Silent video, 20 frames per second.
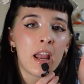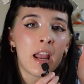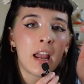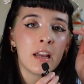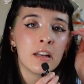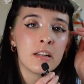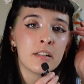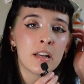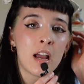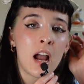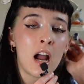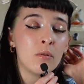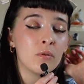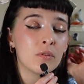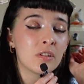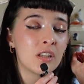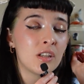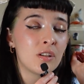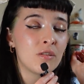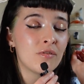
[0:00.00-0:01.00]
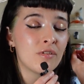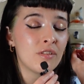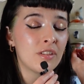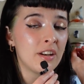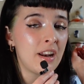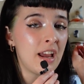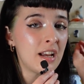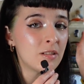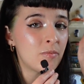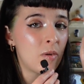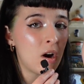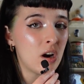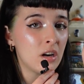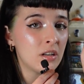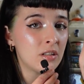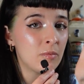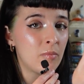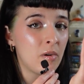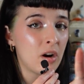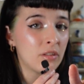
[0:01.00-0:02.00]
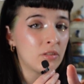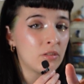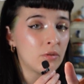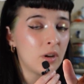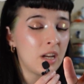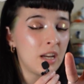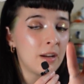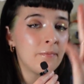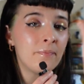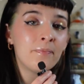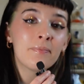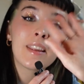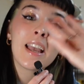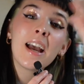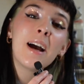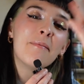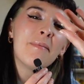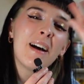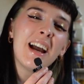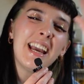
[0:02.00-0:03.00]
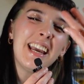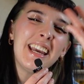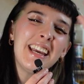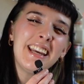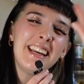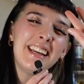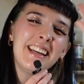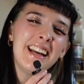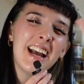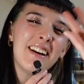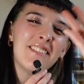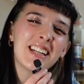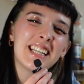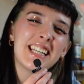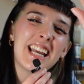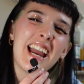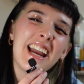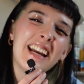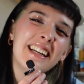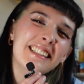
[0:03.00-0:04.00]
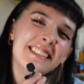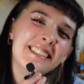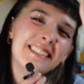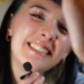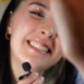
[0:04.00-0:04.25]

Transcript: and I will see you for the next part 3. Bye. Have a good day.